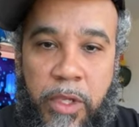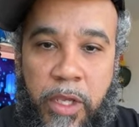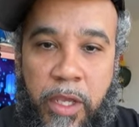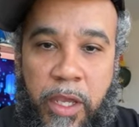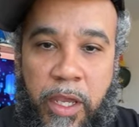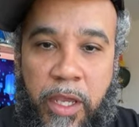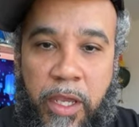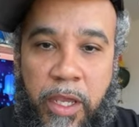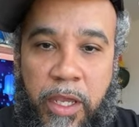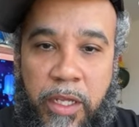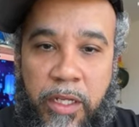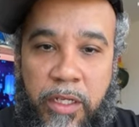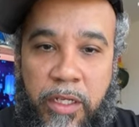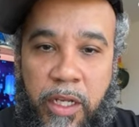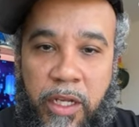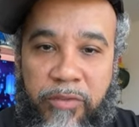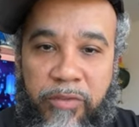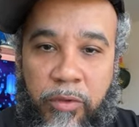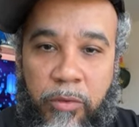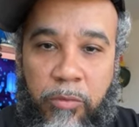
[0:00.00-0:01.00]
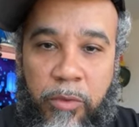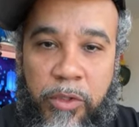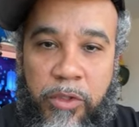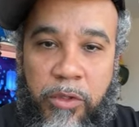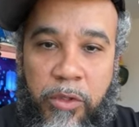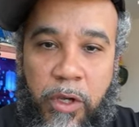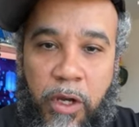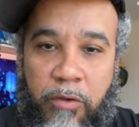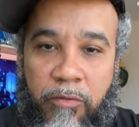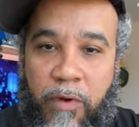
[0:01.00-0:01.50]
it hit different when
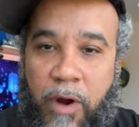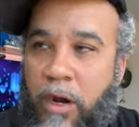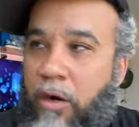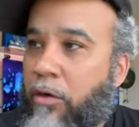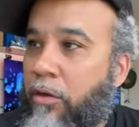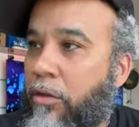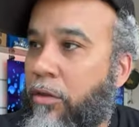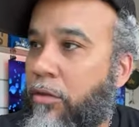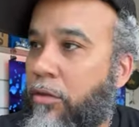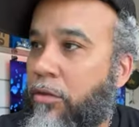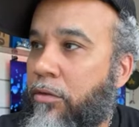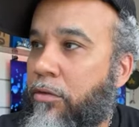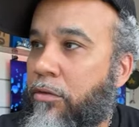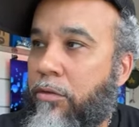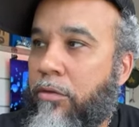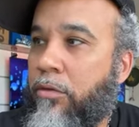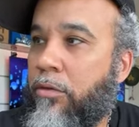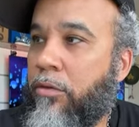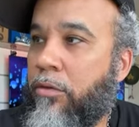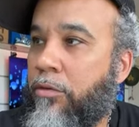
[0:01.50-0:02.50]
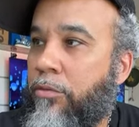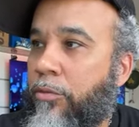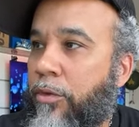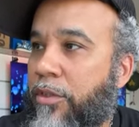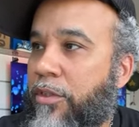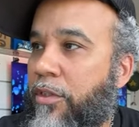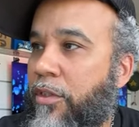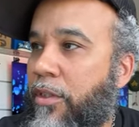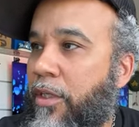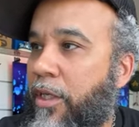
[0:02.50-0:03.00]
you go vertical.
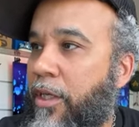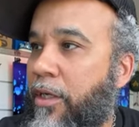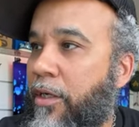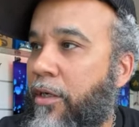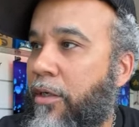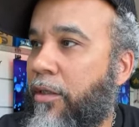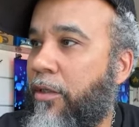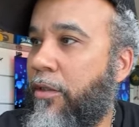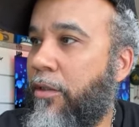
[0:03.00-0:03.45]
What's the deal?